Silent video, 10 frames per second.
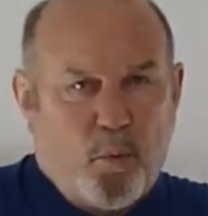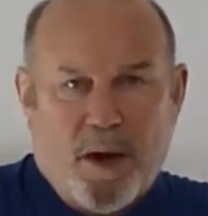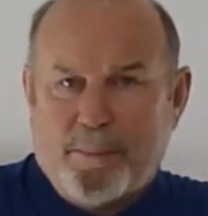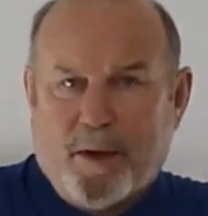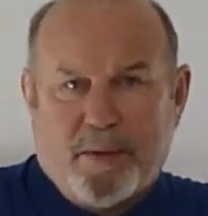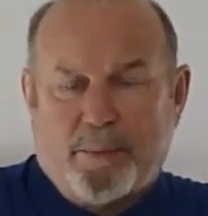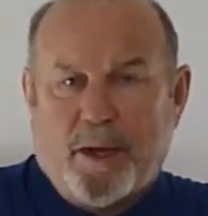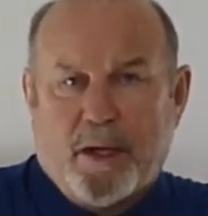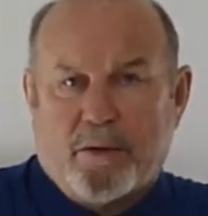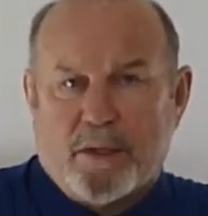wipe out the
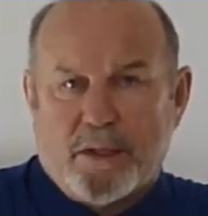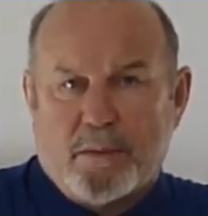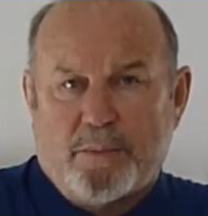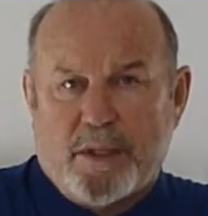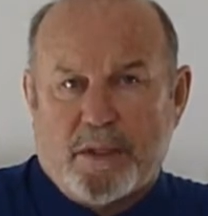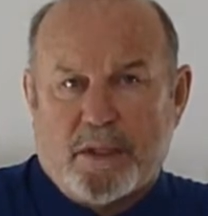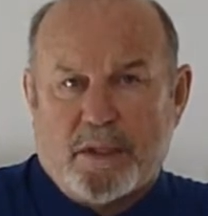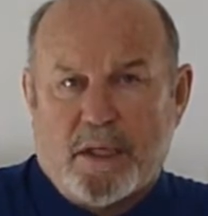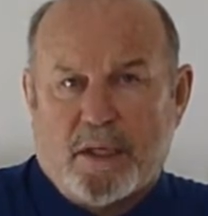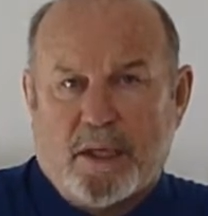pancreas and basically
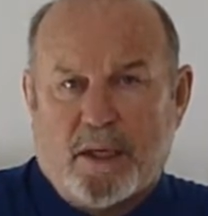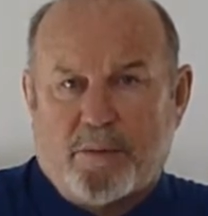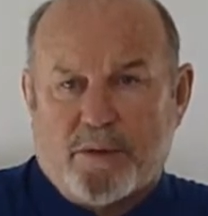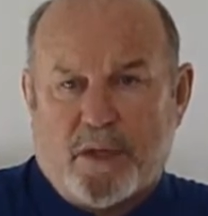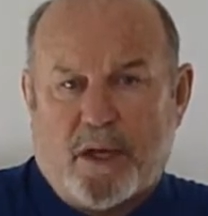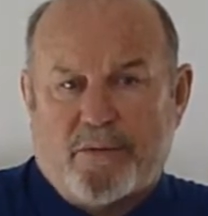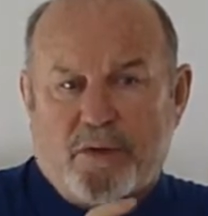take the animal's life.